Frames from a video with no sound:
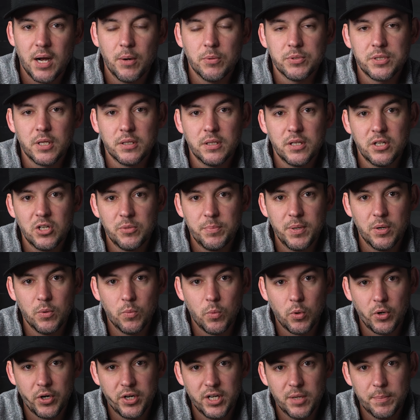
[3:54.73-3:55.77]
I was a little bit
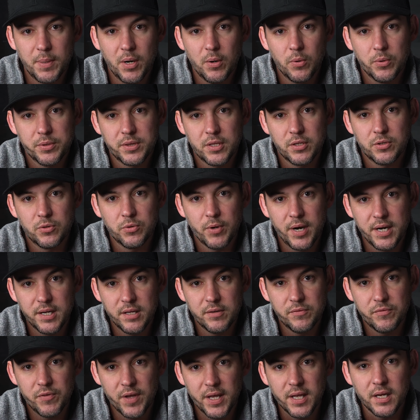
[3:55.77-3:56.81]
worried about with the
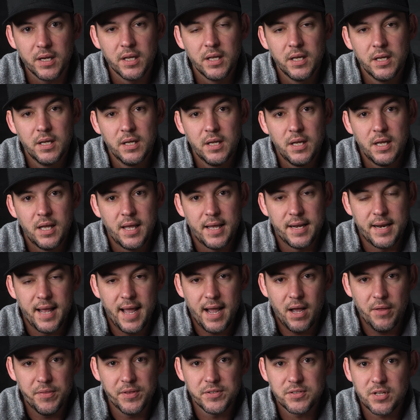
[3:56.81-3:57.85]
graded vent and
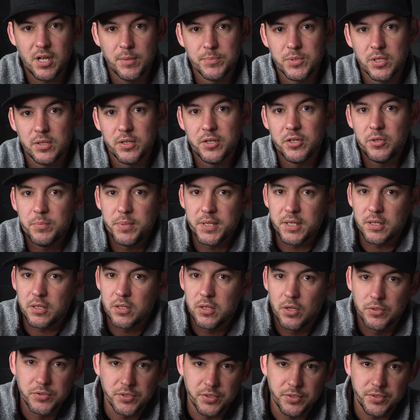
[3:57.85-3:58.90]
how this comes a little bit
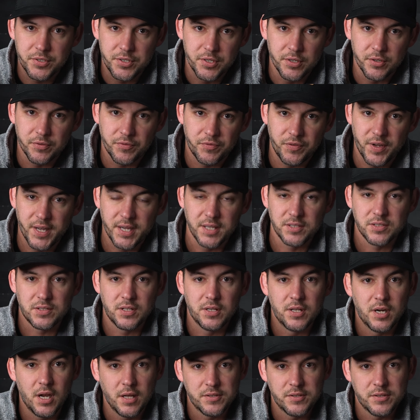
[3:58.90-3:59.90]
closer to your face than